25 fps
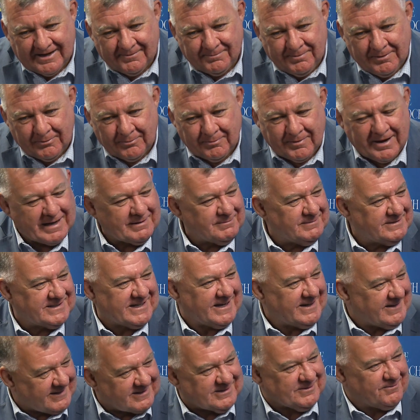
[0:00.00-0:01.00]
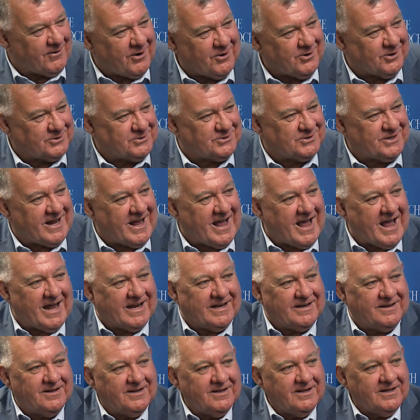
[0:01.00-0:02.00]
people make a mistake. That's a vote I should have
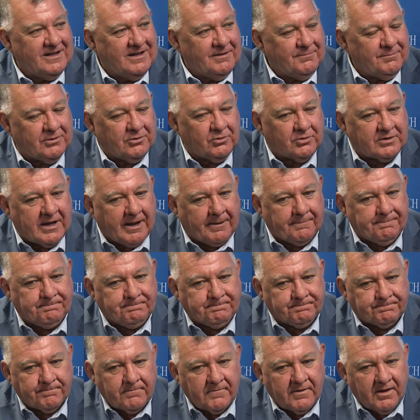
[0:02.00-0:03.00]
had. But look, and